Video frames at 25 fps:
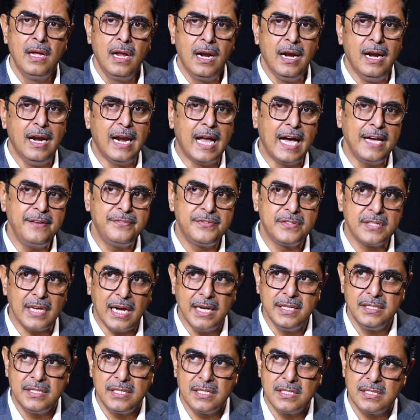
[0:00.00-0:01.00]
Life
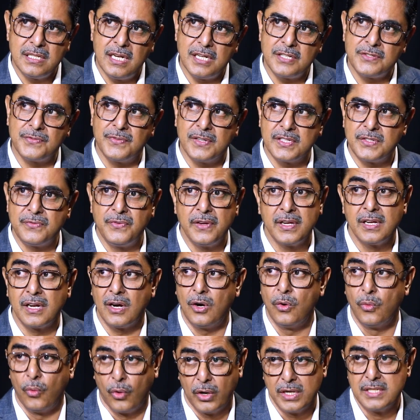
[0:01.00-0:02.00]
sciences, let's first figure
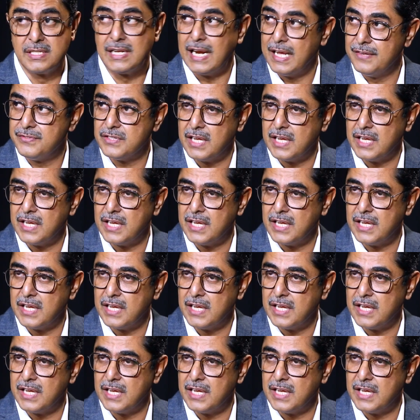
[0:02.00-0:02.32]
out what is life